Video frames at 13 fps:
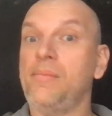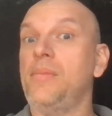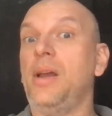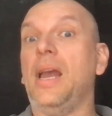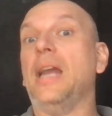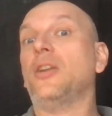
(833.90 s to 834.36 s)

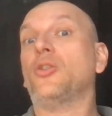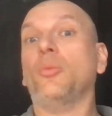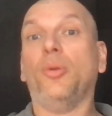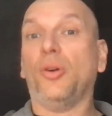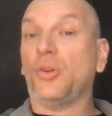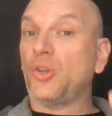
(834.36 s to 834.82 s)
and
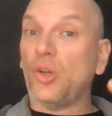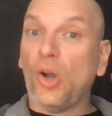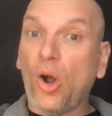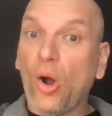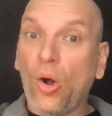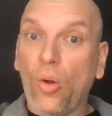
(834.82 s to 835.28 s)
supports
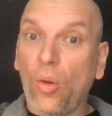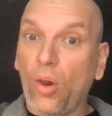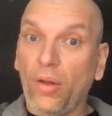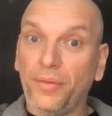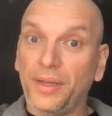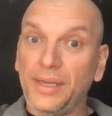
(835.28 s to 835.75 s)

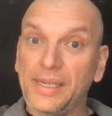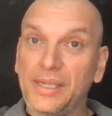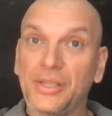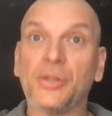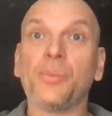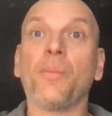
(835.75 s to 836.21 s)
all of
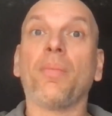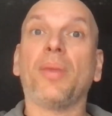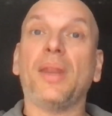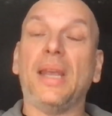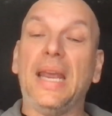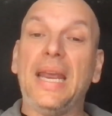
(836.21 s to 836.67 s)
these
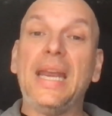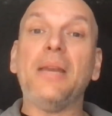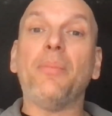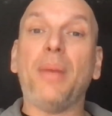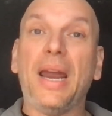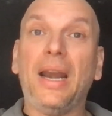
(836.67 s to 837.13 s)

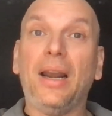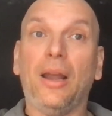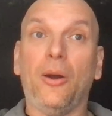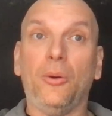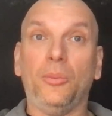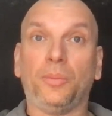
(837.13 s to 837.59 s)
in
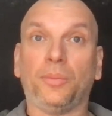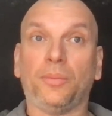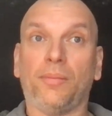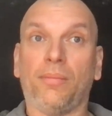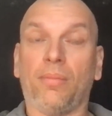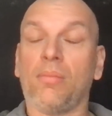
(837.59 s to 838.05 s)
parallel?
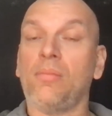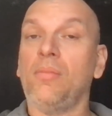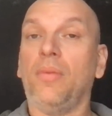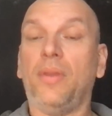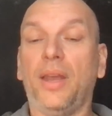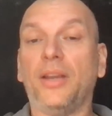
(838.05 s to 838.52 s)

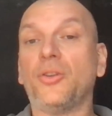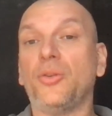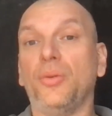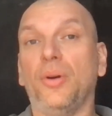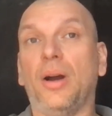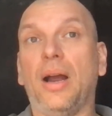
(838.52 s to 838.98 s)
Thanks
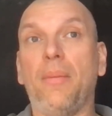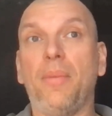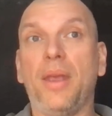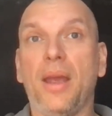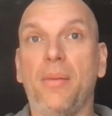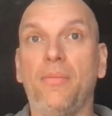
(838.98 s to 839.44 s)
to
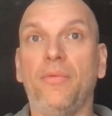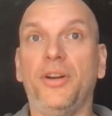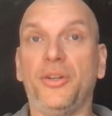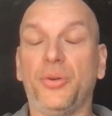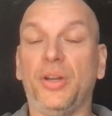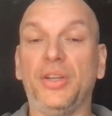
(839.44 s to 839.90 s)
IBM
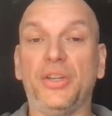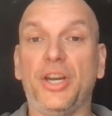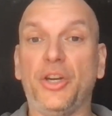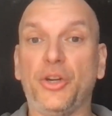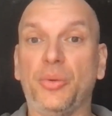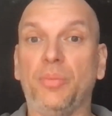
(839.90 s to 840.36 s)

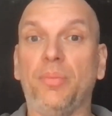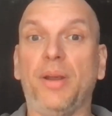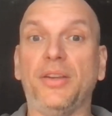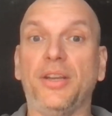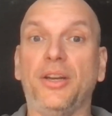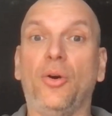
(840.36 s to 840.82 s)
virtualization
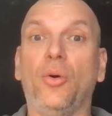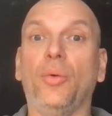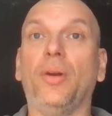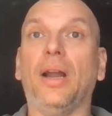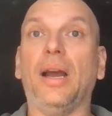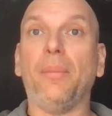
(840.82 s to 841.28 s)
based
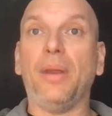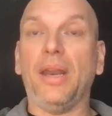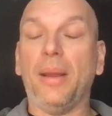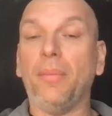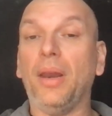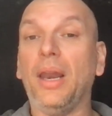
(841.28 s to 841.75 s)
on
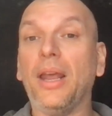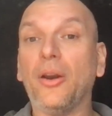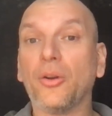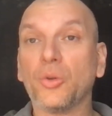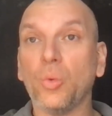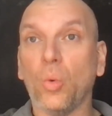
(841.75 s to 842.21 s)
IBM
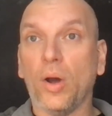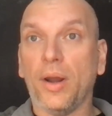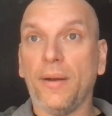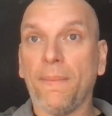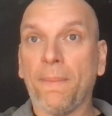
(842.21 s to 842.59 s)
LinuxONE